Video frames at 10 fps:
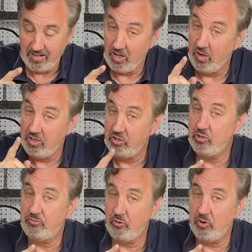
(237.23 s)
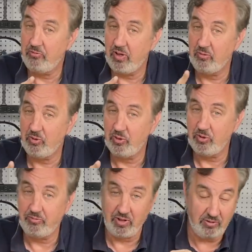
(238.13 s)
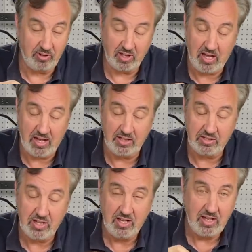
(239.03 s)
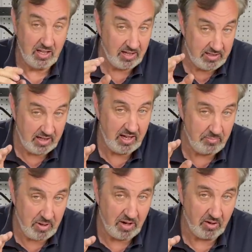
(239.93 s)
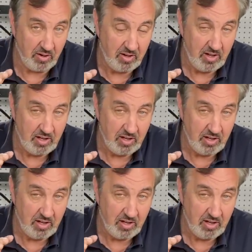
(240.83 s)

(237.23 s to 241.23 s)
Now I did do 45-135 with lines, and it did get better.